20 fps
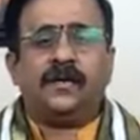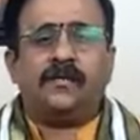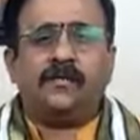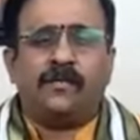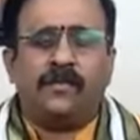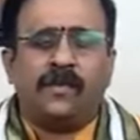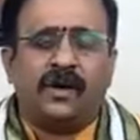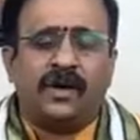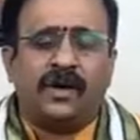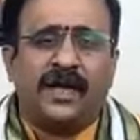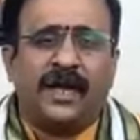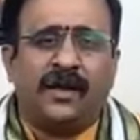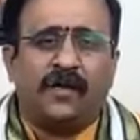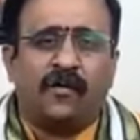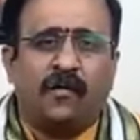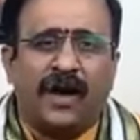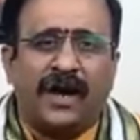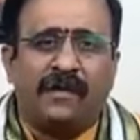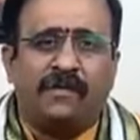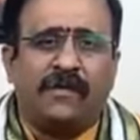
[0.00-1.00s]
More
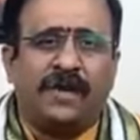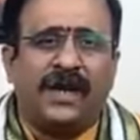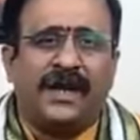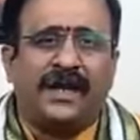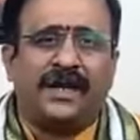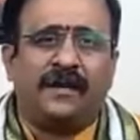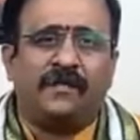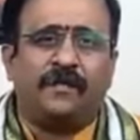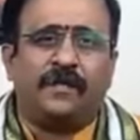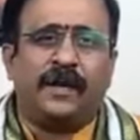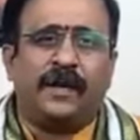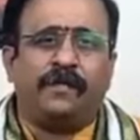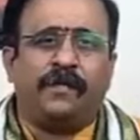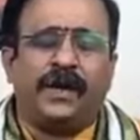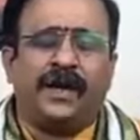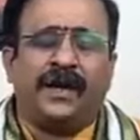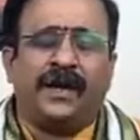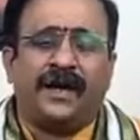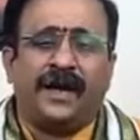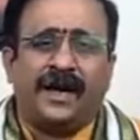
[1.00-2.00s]
than 1 billion
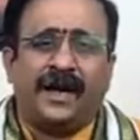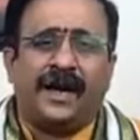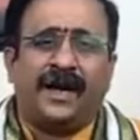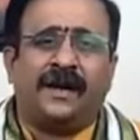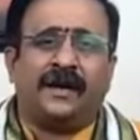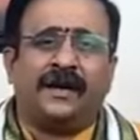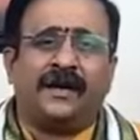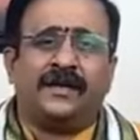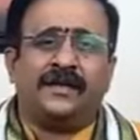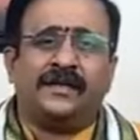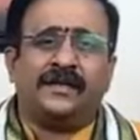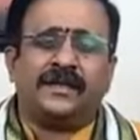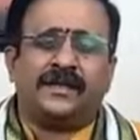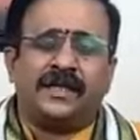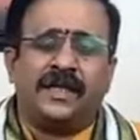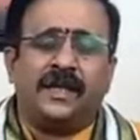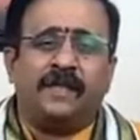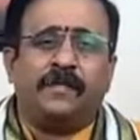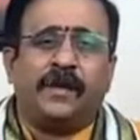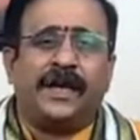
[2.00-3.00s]
people are
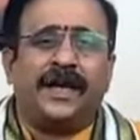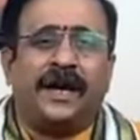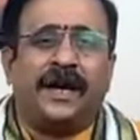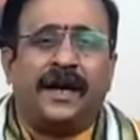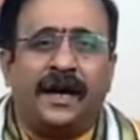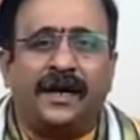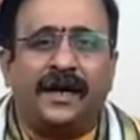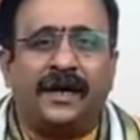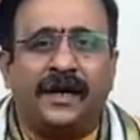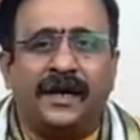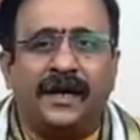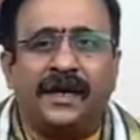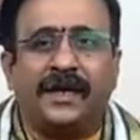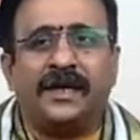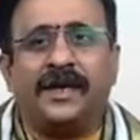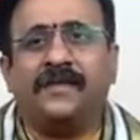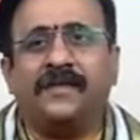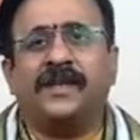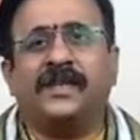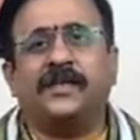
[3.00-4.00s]
sleeping hungry
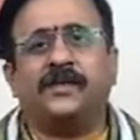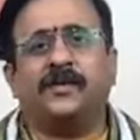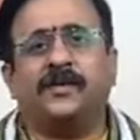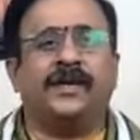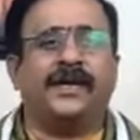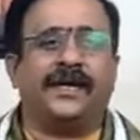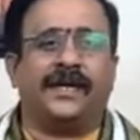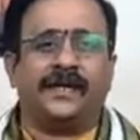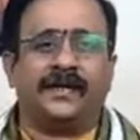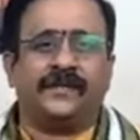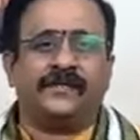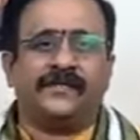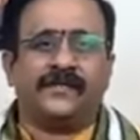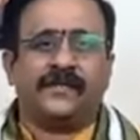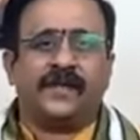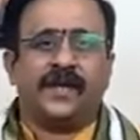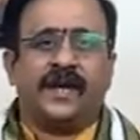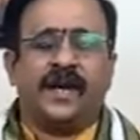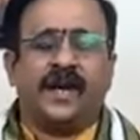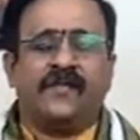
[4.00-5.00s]
even today.
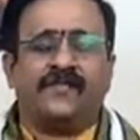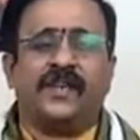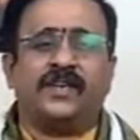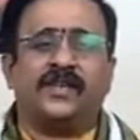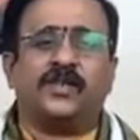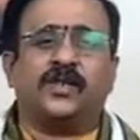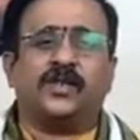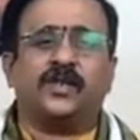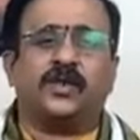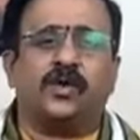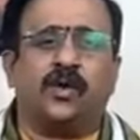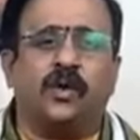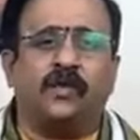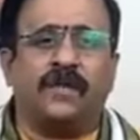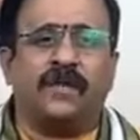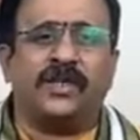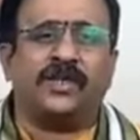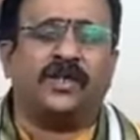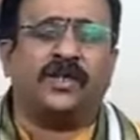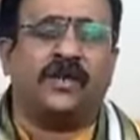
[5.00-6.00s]
After so
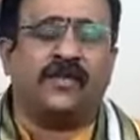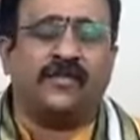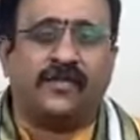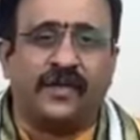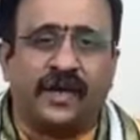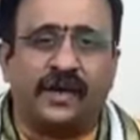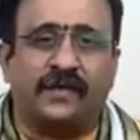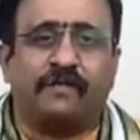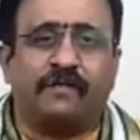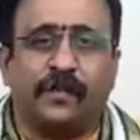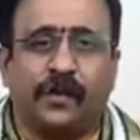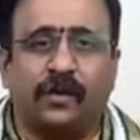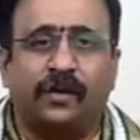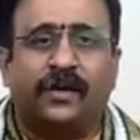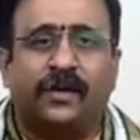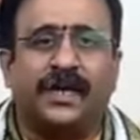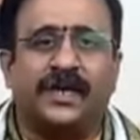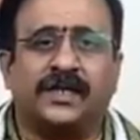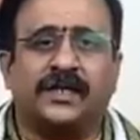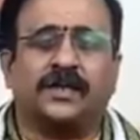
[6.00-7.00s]
much of
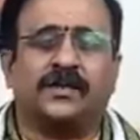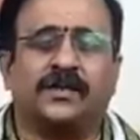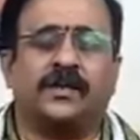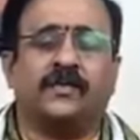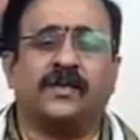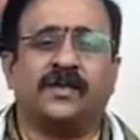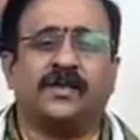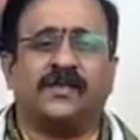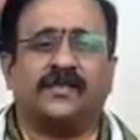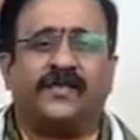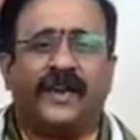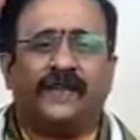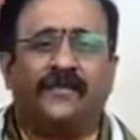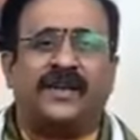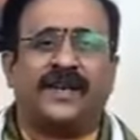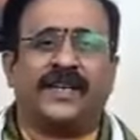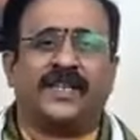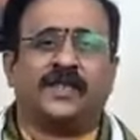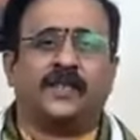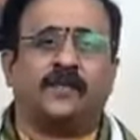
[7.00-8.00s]
progress, so much of
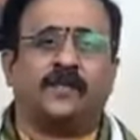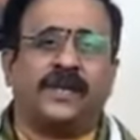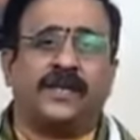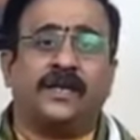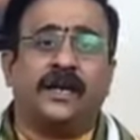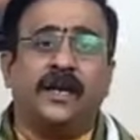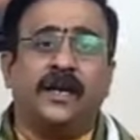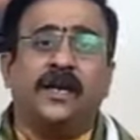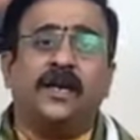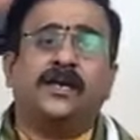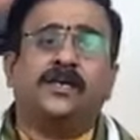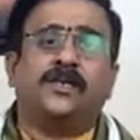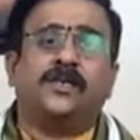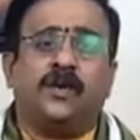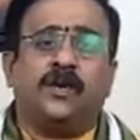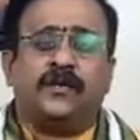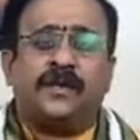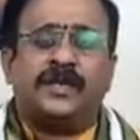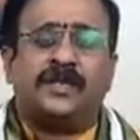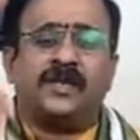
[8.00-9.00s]
advancement,
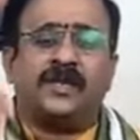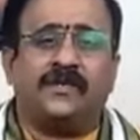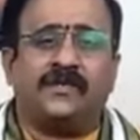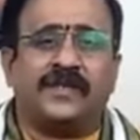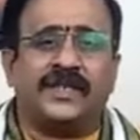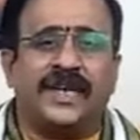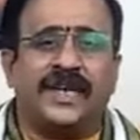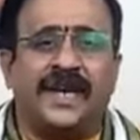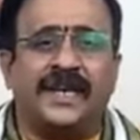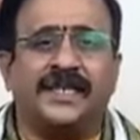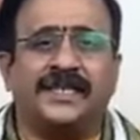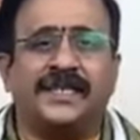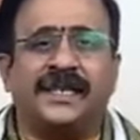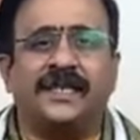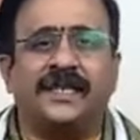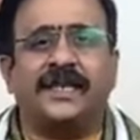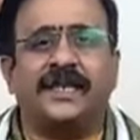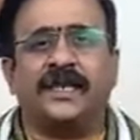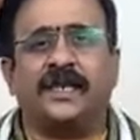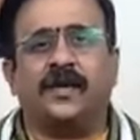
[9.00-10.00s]
so much of science
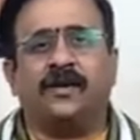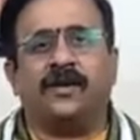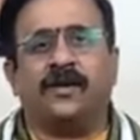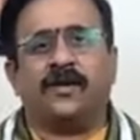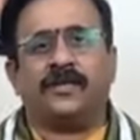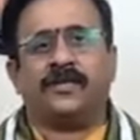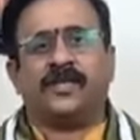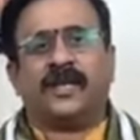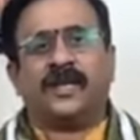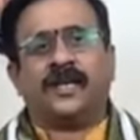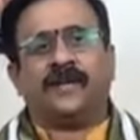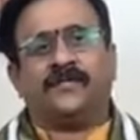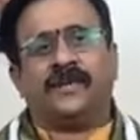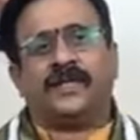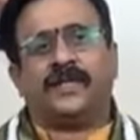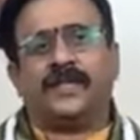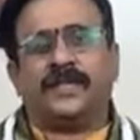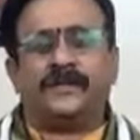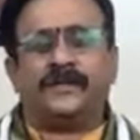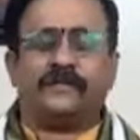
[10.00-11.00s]
and technology and
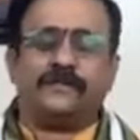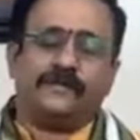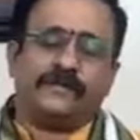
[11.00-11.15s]
everything.